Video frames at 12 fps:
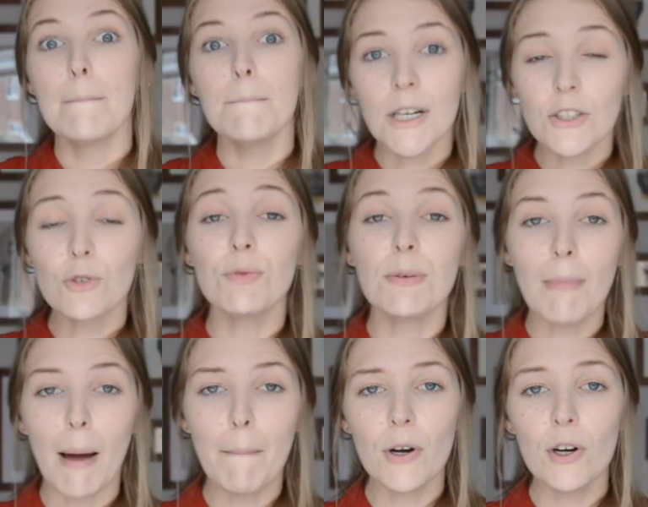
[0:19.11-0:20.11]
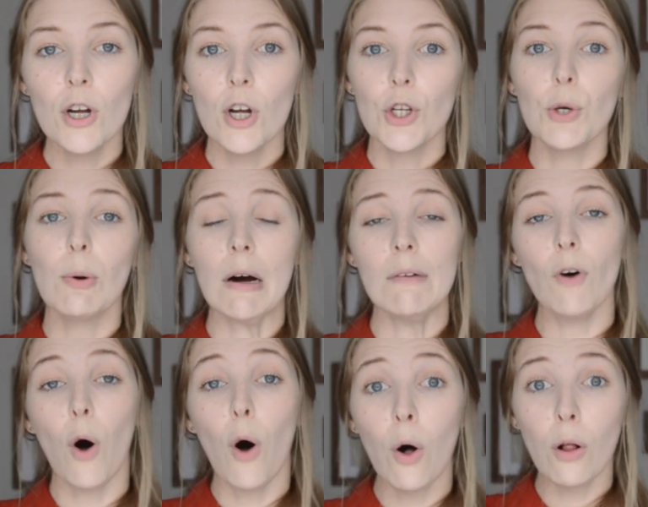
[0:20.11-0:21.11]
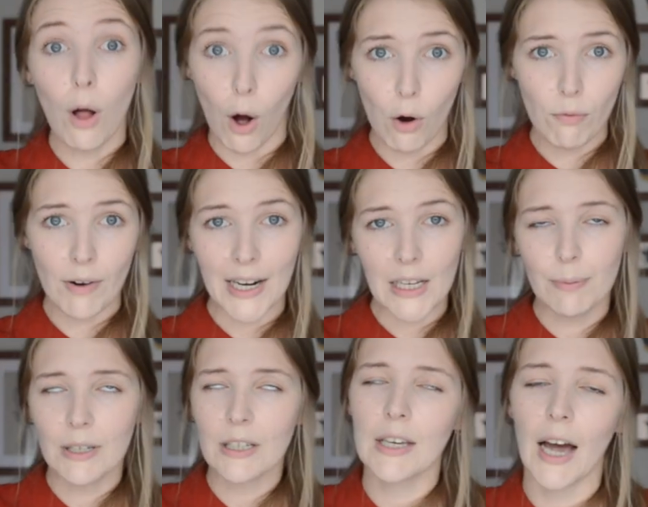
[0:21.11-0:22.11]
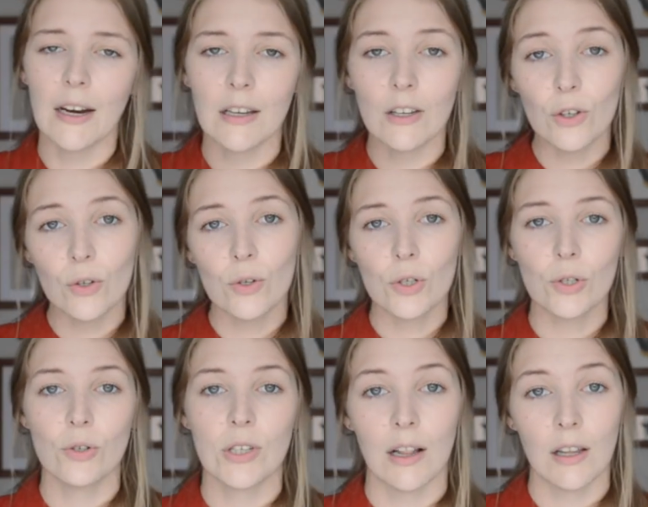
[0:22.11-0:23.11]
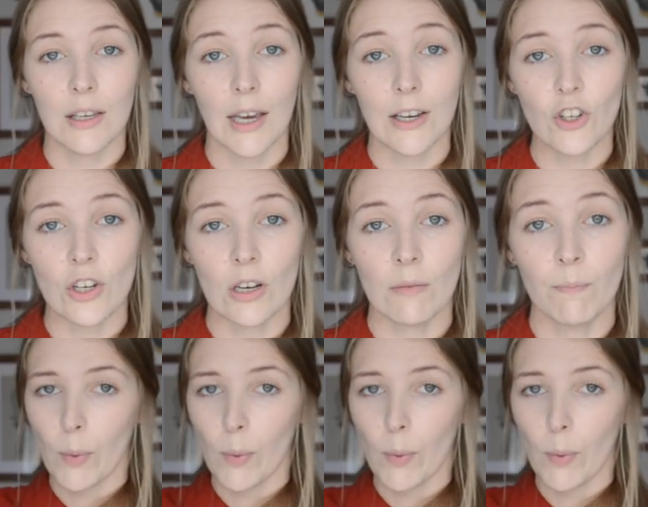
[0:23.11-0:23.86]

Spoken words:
But remember, you have all already been getting used to delegation.